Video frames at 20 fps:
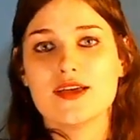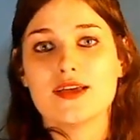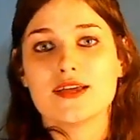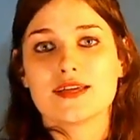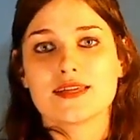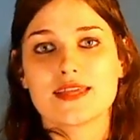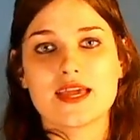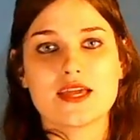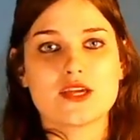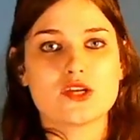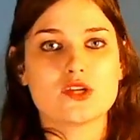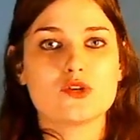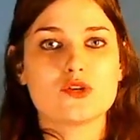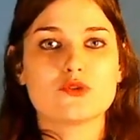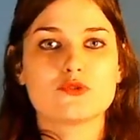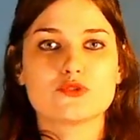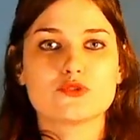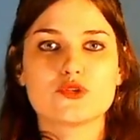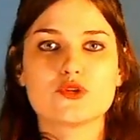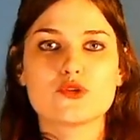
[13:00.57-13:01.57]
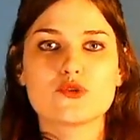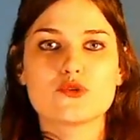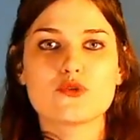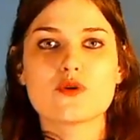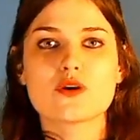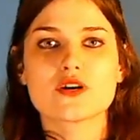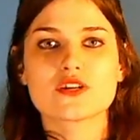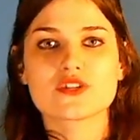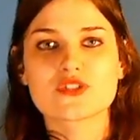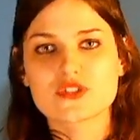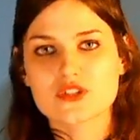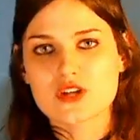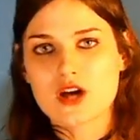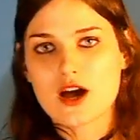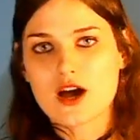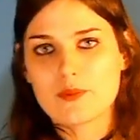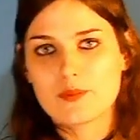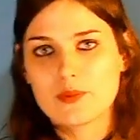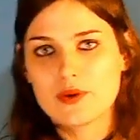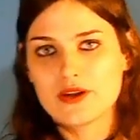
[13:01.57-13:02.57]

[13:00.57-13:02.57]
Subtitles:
get you to stop